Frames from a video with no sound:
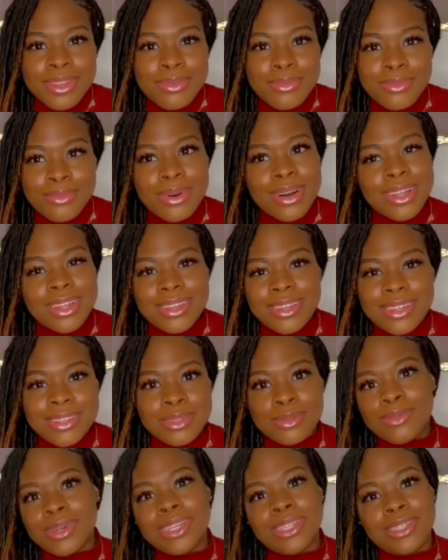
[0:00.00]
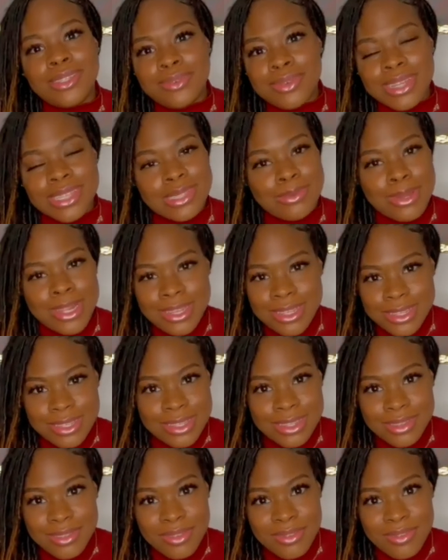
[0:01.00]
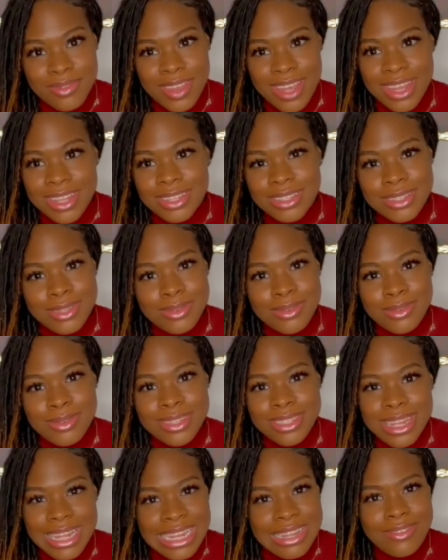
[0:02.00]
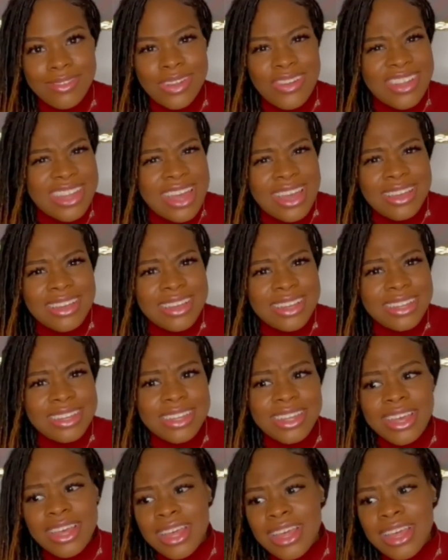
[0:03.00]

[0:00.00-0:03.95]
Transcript: 1, is way too expensive, and 2, it's not even all that good.